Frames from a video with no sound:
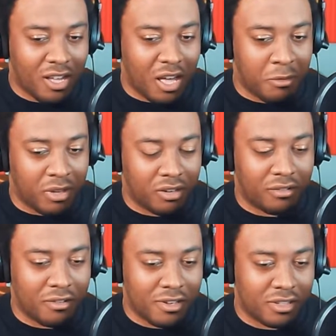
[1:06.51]
I mean, of
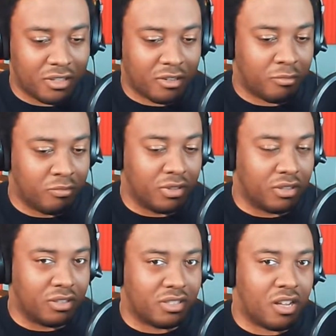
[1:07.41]
course, you know,
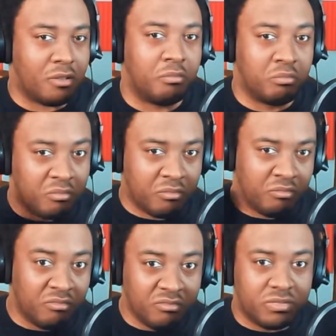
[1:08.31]
it's not
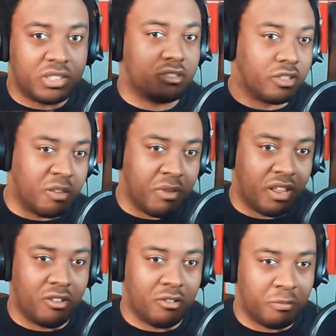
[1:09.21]

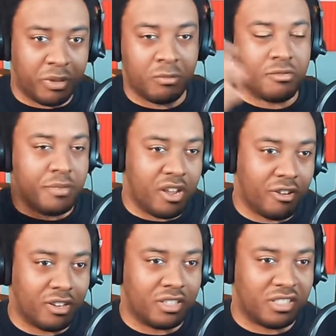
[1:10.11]
streaming or being
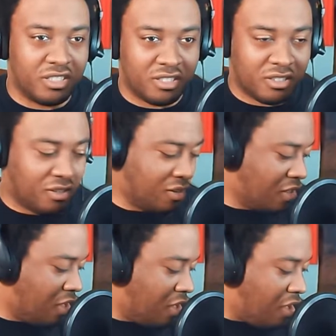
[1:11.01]
premiered. It's just
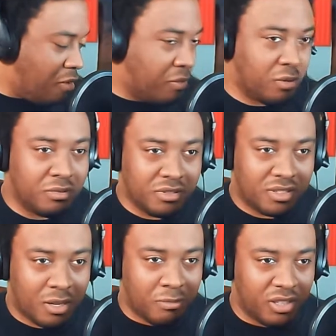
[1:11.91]
people,
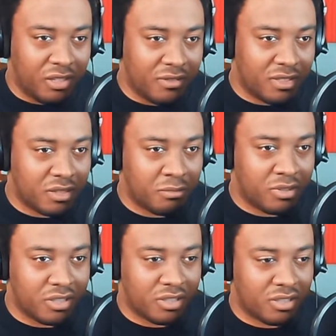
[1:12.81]
I believe, said
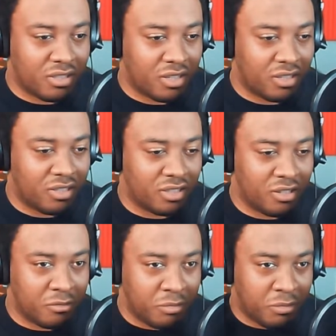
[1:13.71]
just uh, just
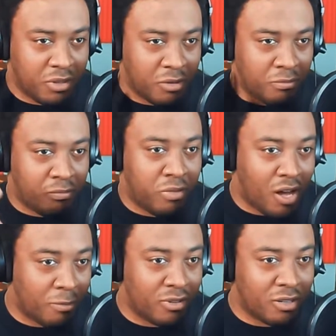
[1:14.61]
gonna be
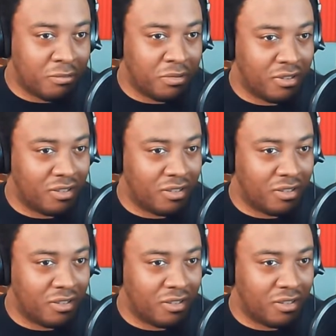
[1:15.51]
popped up.